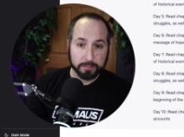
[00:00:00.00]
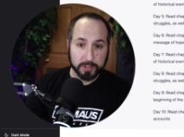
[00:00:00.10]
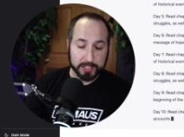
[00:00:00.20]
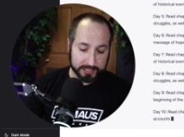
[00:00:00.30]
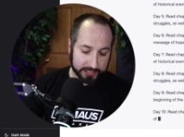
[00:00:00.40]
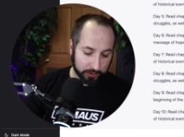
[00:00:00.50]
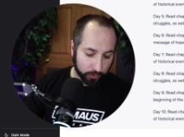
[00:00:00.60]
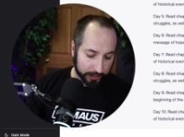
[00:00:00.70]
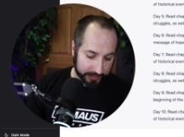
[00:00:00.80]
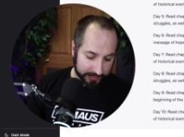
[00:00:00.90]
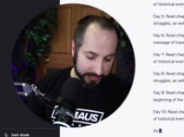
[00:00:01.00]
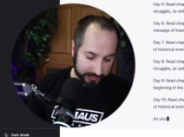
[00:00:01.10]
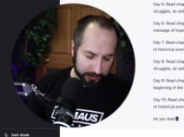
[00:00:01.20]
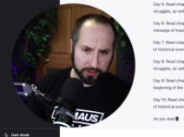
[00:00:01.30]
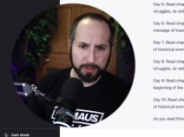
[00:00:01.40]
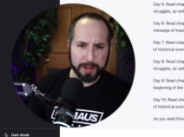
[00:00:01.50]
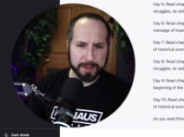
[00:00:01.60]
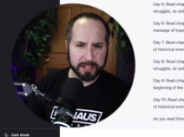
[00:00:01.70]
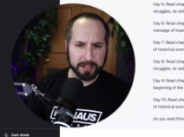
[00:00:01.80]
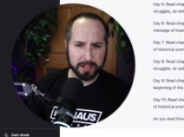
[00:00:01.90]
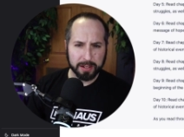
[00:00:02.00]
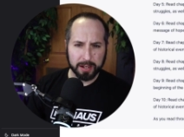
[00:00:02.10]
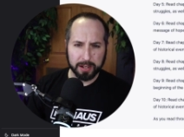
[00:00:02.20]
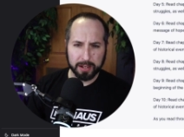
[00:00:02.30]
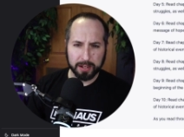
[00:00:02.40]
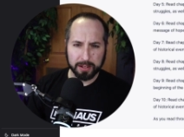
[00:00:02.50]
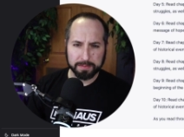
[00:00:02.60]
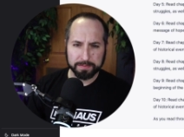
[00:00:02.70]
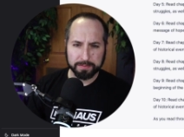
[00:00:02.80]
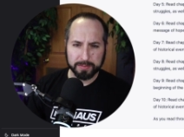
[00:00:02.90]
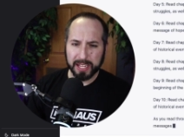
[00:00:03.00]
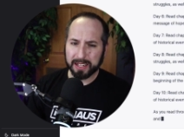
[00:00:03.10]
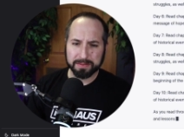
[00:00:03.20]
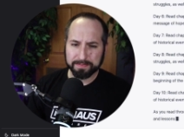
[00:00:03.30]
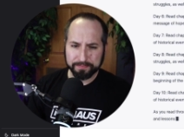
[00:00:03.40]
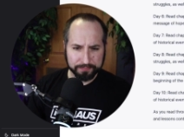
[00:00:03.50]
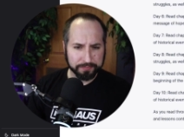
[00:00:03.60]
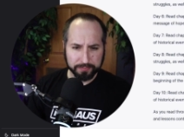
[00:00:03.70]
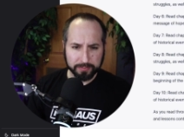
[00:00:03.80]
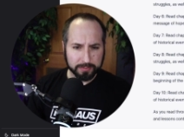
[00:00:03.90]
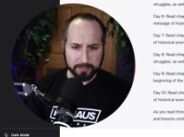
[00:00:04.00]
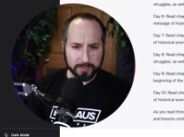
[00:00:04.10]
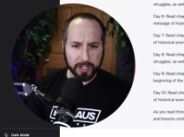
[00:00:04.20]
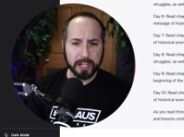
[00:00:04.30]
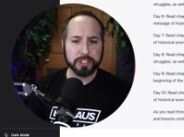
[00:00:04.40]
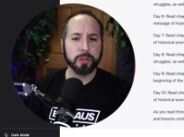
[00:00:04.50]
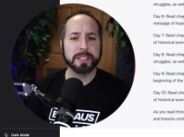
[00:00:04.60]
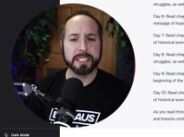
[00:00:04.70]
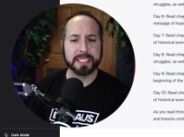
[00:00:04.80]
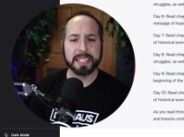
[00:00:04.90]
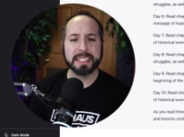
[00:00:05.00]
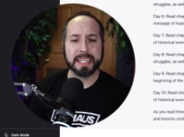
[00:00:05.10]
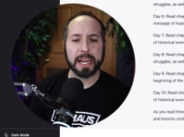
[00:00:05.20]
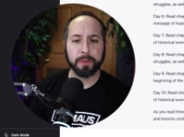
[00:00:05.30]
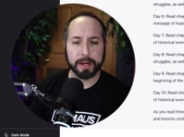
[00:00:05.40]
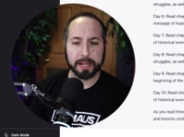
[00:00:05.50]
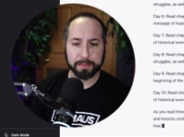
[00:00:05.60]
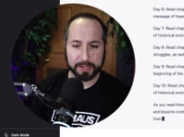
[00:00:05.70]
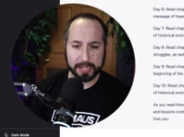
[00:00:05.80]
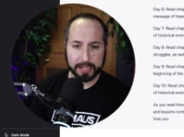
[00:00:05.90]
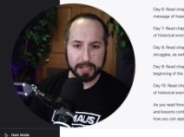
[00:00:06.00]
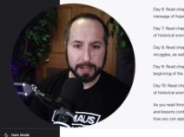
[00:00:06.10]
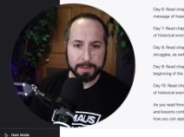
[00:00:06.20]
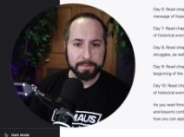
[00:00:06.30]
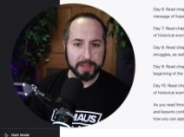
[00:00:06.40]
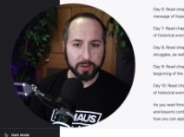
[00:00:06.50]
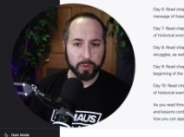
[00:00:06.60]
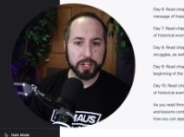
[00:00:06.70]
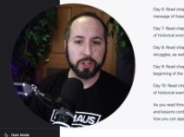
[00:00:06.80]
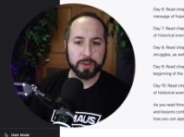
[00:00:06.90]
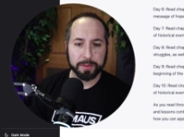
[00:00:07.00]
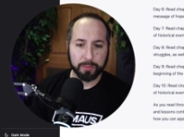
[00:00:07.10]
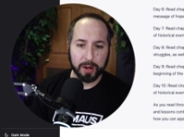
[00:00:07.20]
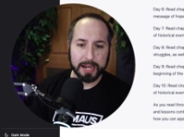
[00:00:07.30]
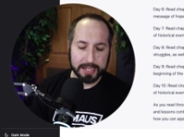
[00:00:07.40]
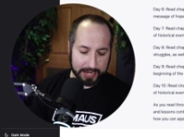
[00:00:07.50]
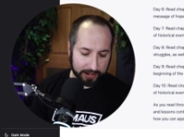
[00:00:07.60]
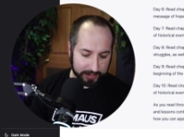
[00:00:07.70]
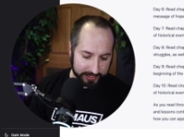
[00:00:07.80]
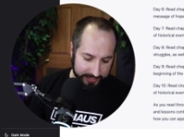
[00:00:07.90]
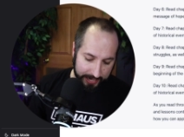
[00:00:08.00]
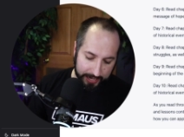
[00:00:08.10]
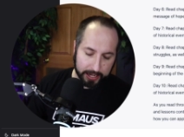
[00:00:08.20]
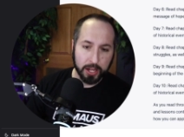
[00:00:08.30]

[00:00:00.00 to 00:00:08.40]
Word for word: Let's see what it says here. So maybe it's, uh, yeah. All right, so it's a ten day reading plan in which you can break down and say,